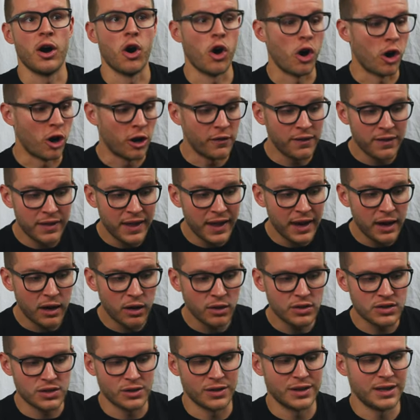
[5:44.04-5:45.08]
on there
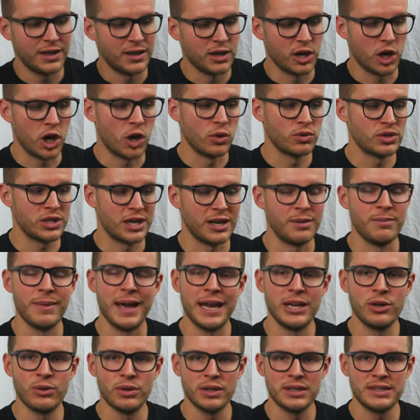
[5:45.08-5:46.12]
so that a coach can
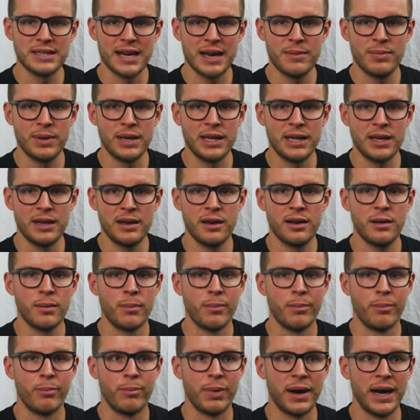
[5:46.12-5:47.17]
manually type it in,
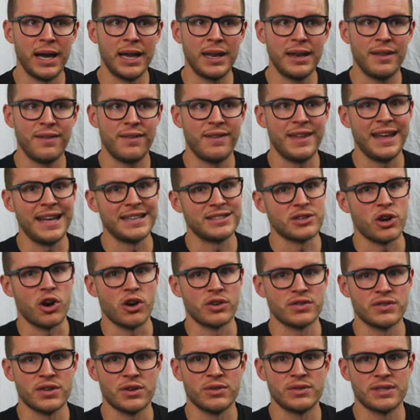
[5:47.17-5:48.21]
but it's
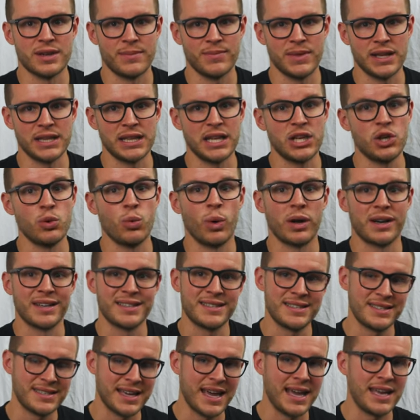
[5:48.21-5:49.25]
also something that you want to
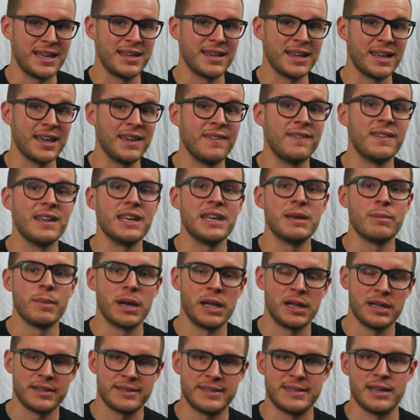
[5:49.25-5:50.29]
send in the
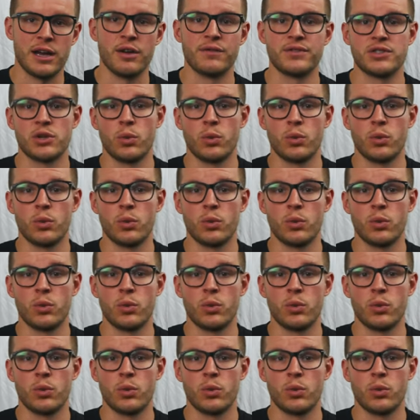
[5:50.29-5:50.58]
email itself.